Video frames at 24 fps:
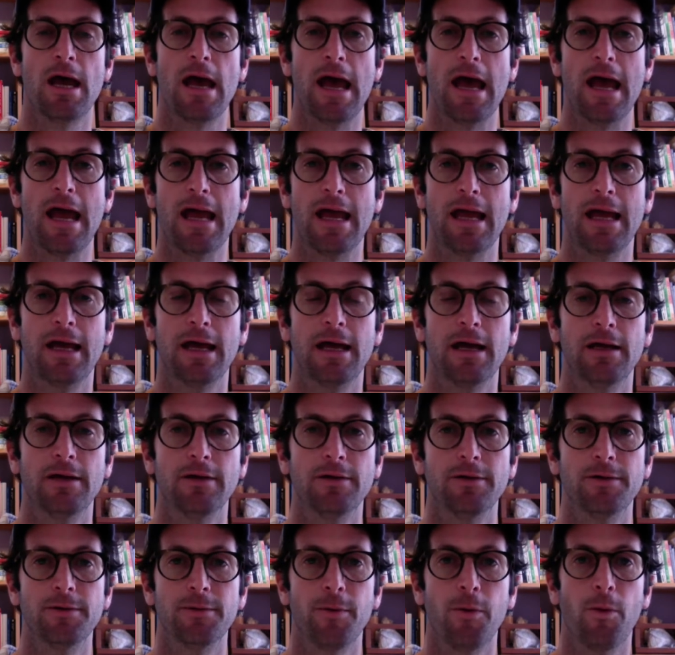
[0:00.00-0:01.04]

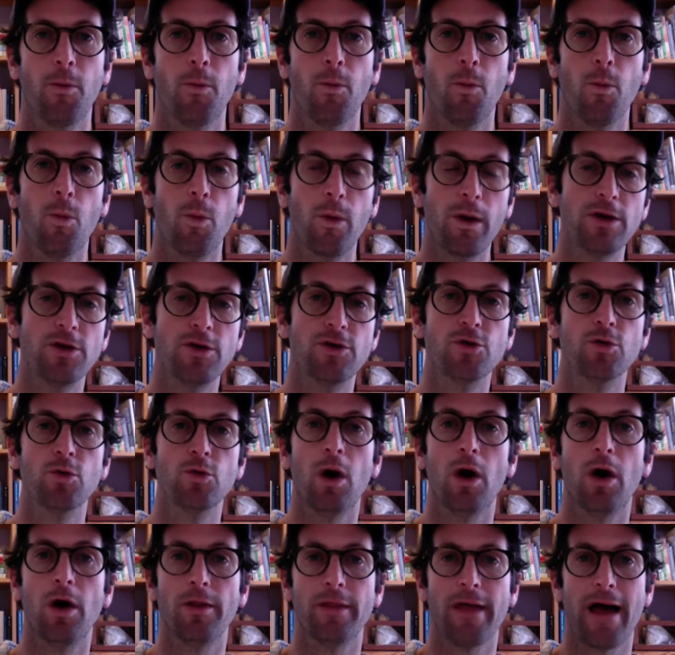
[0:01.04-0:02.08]
and we do
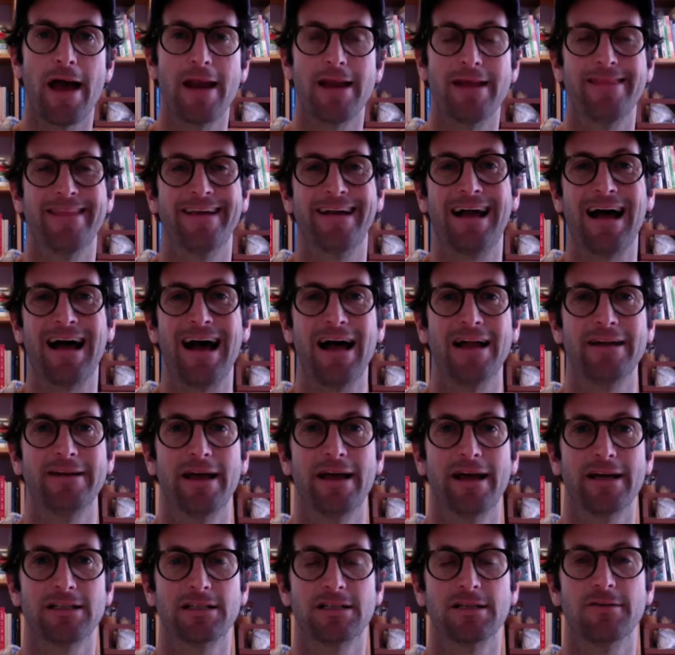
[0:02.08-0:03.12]
all that in the
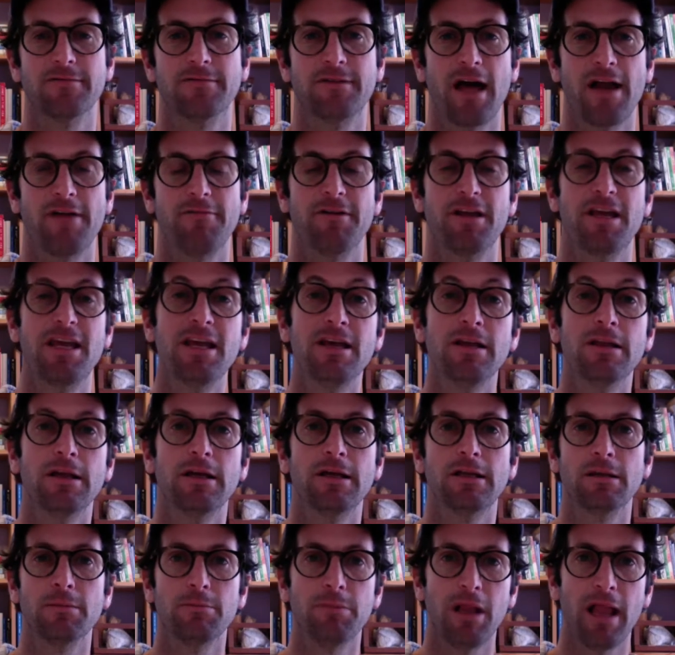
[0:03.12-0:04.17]
context of kind of
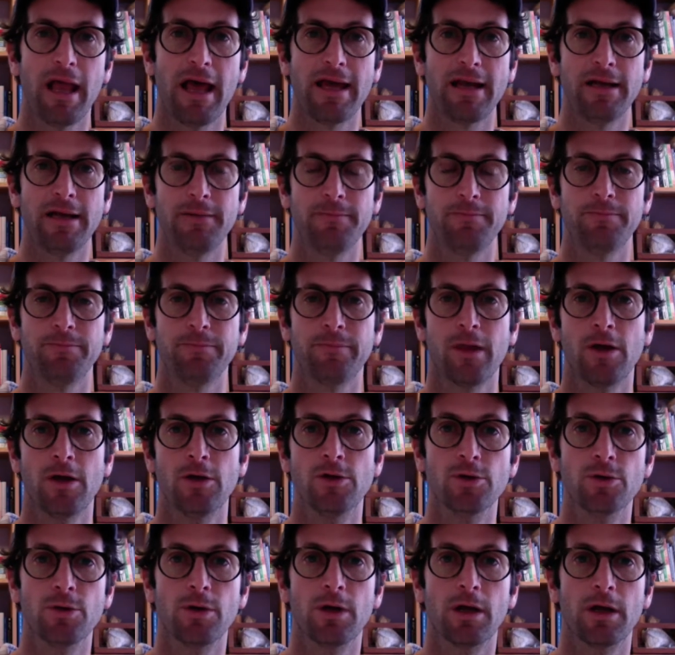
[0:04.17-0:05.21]
healing the planet,
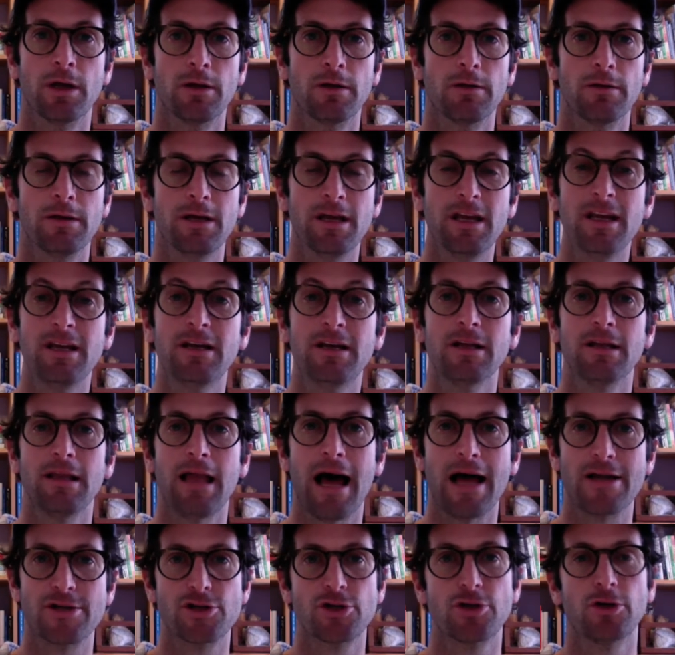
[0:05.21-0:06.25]
doing
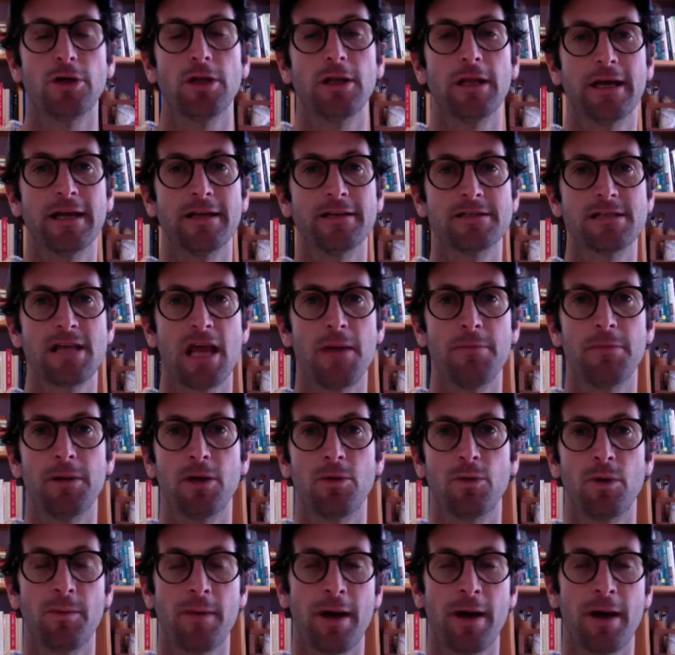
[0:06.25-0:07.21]
ecological landscaping, we